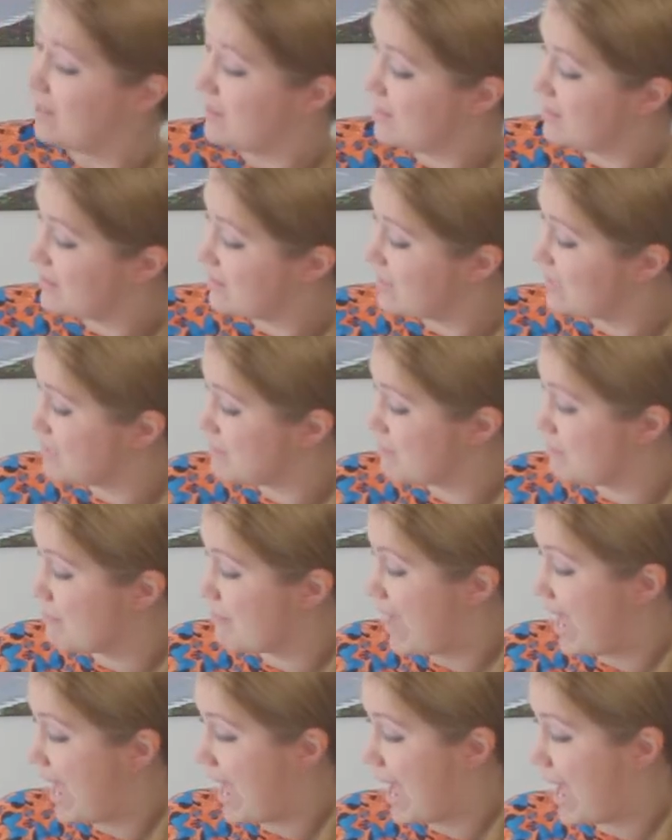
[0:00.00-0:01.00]
This
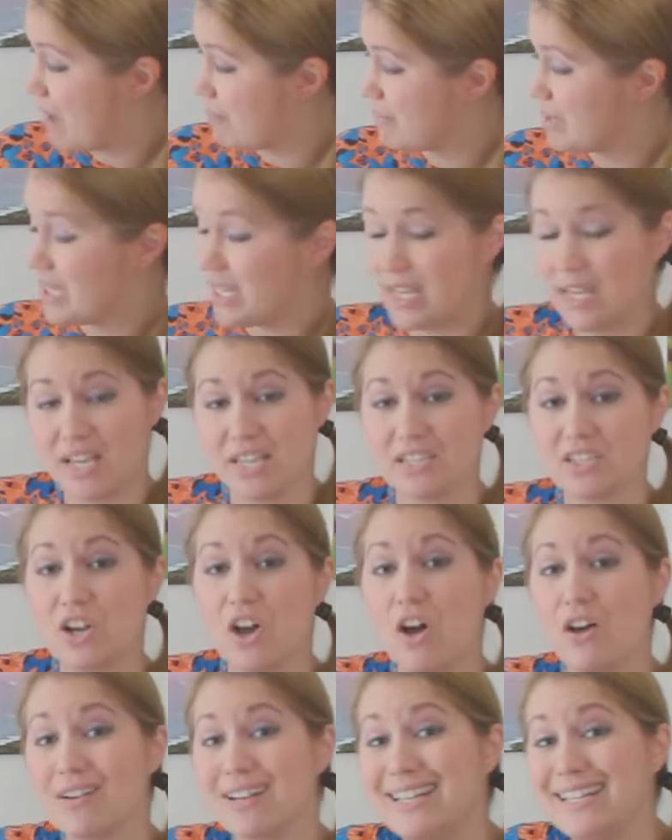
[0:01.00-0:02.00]
map is
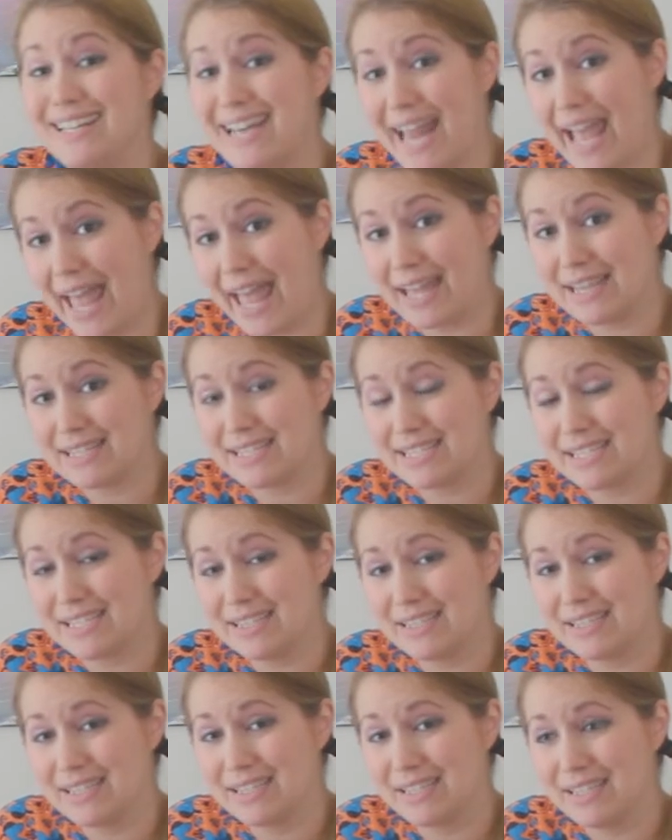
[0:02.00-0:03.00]
called a net.
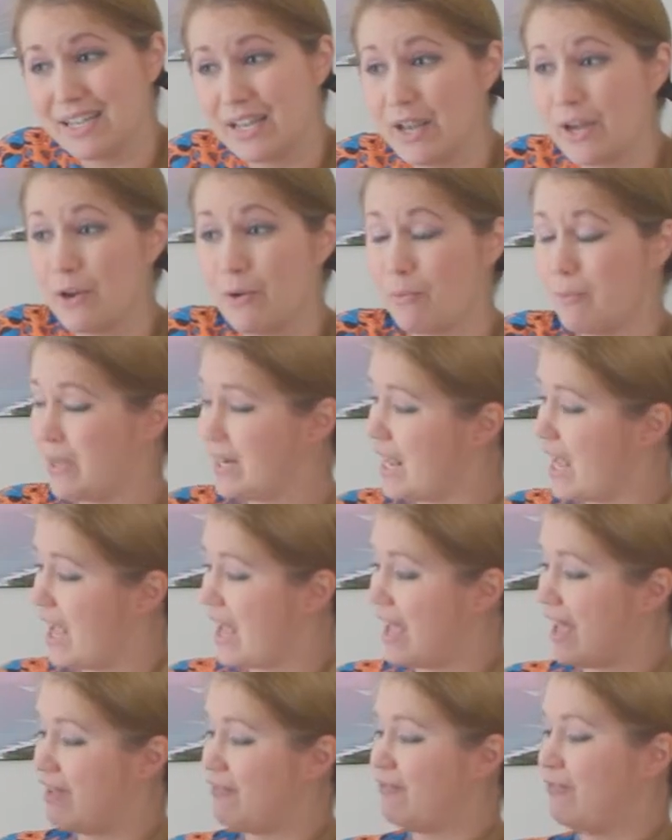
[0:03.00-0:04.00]
When
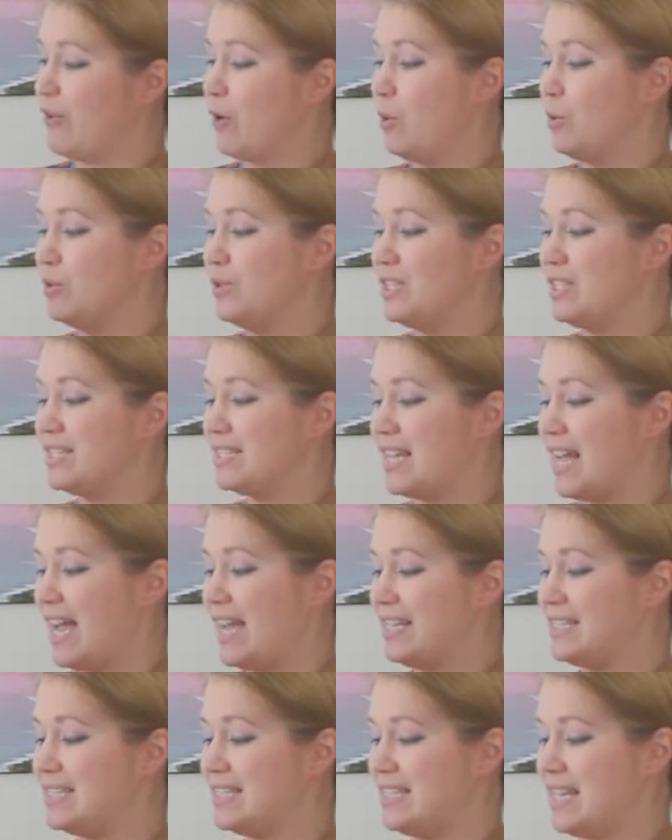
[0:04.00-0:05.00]
I fold the
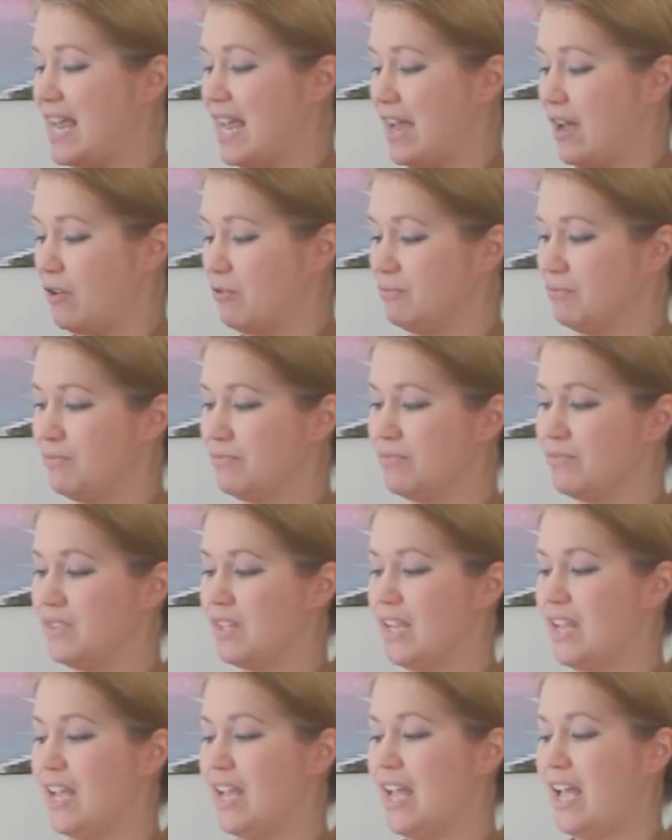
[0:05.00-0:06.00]
sides down
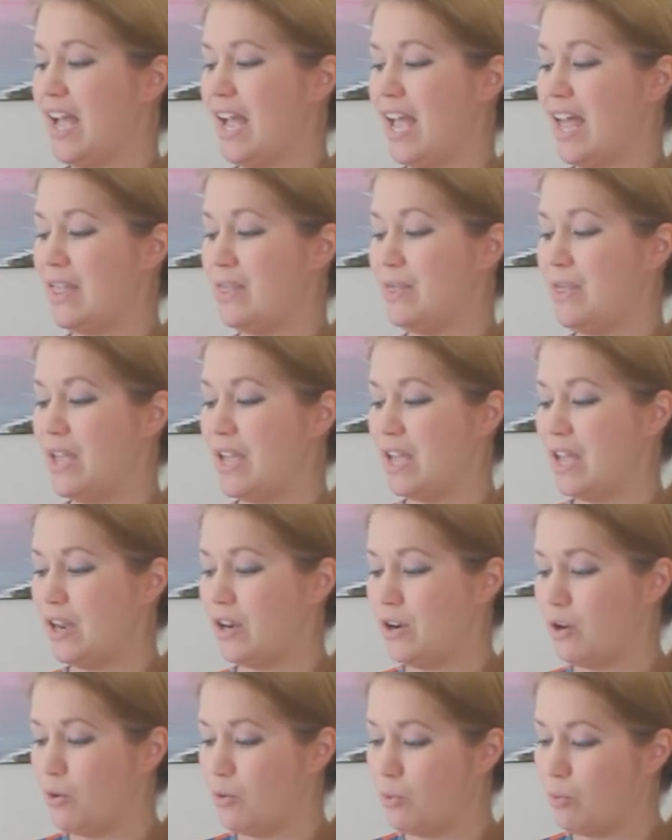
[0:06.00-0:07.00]
and
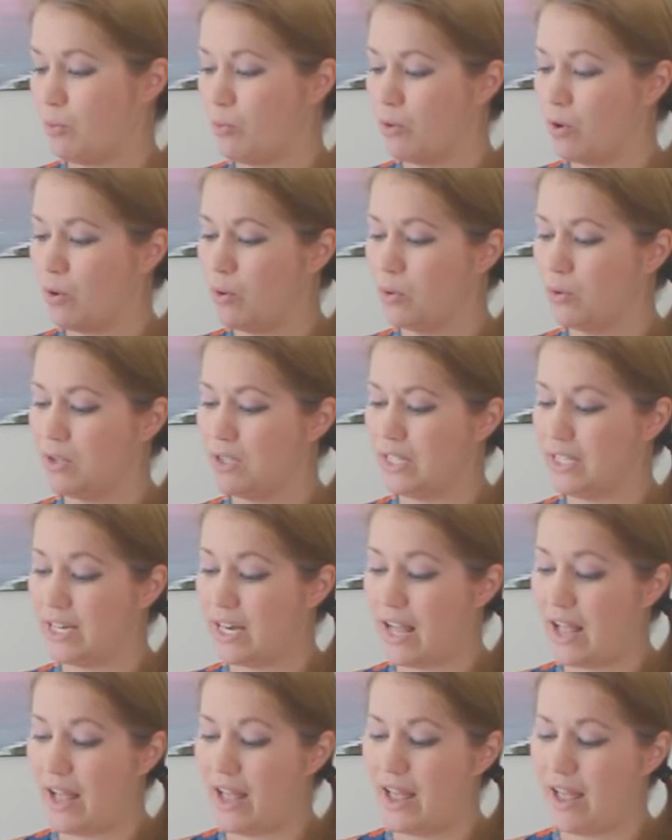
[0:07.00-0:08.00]
then roll
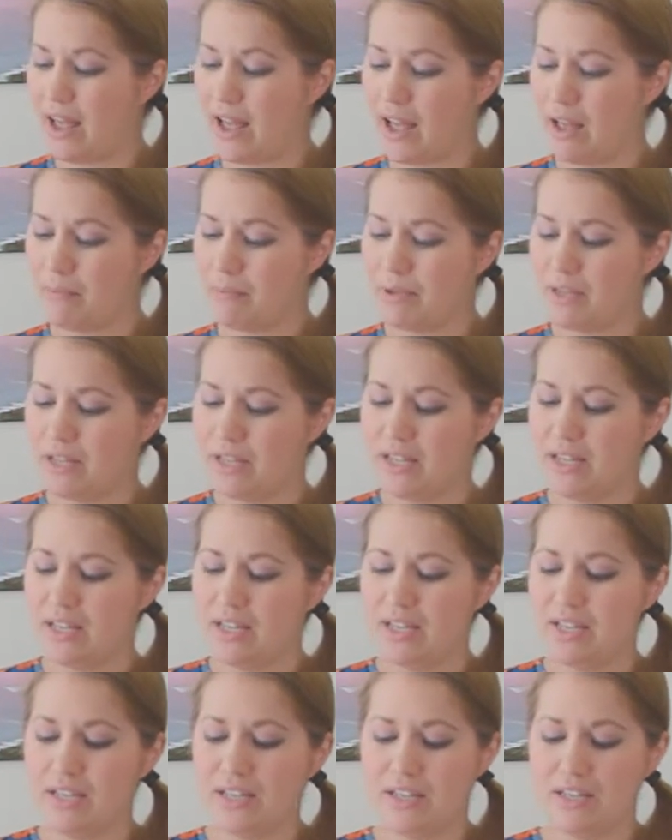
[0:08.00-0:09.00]
it up,
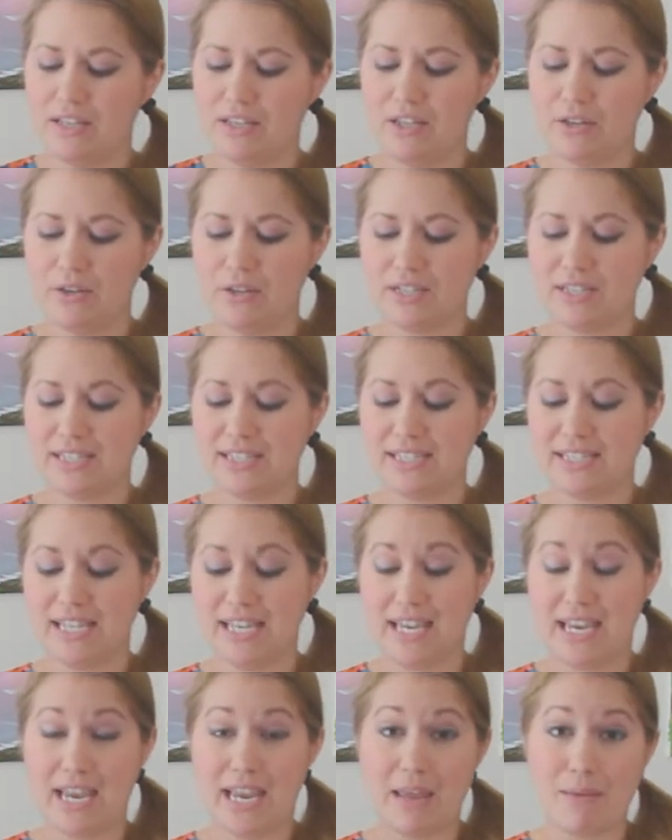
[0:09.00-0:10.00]
you can
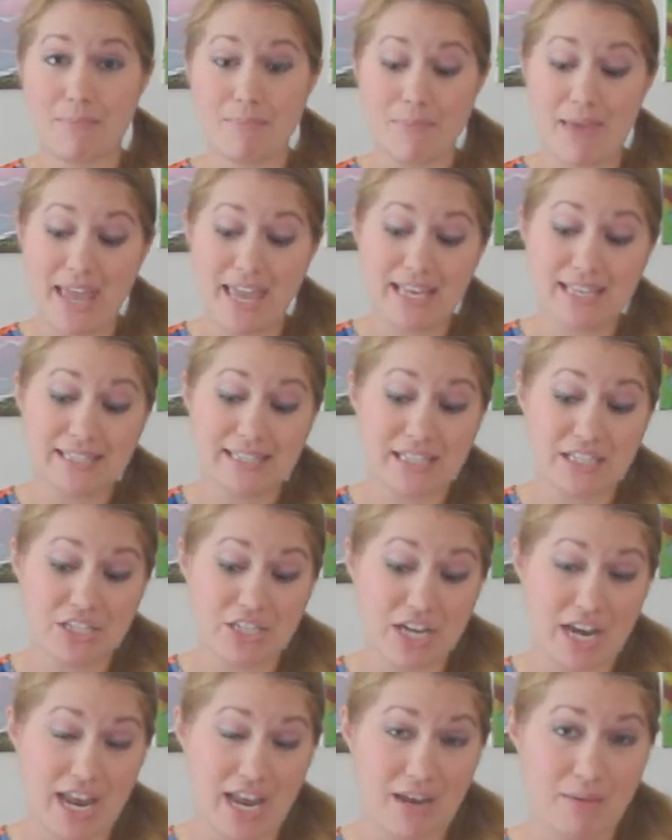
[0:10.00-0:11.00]
see it makes a
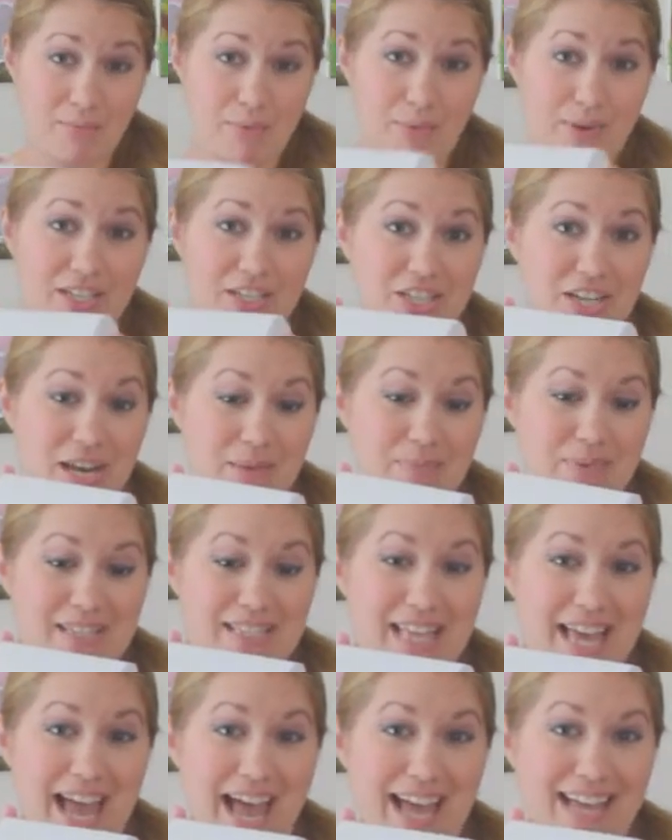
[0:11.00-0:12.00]
shape. What shape is
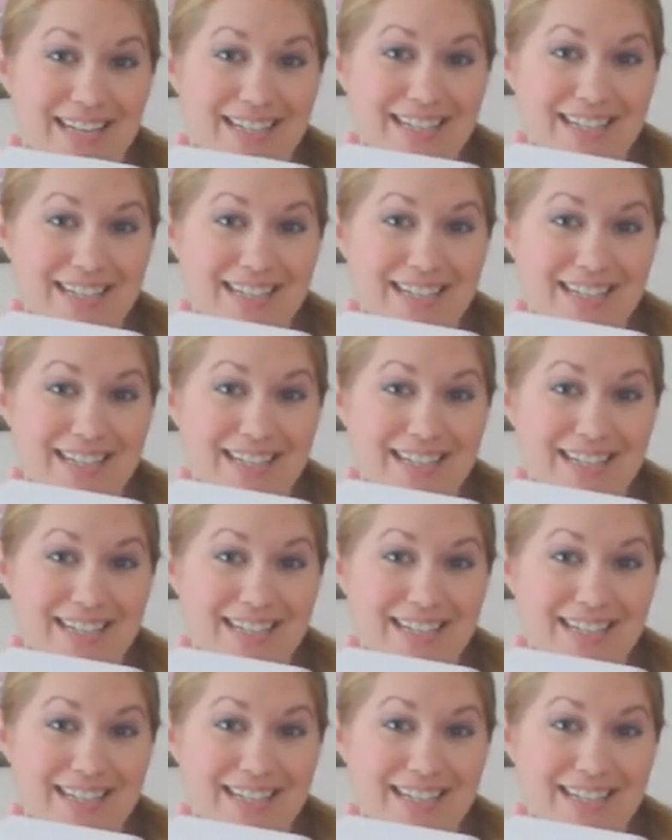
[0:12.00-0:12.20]
that?